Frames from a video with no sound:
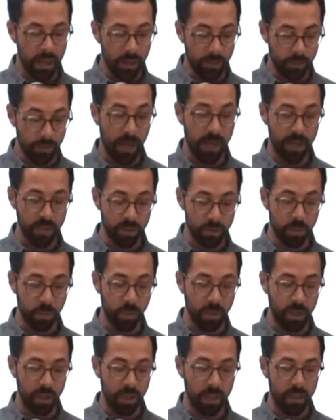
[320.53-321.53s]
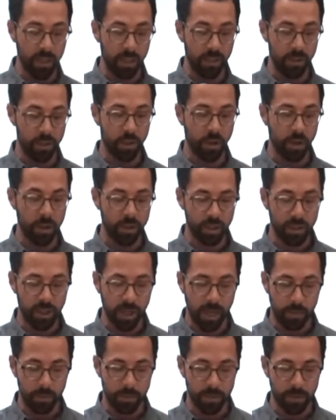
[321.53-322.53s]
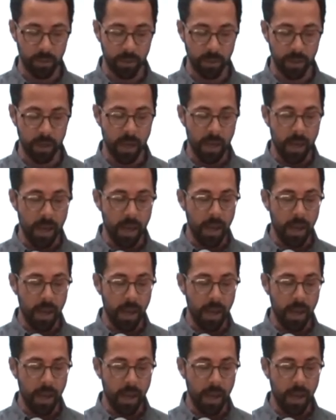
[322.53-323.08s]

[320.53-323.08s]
last week in John chapter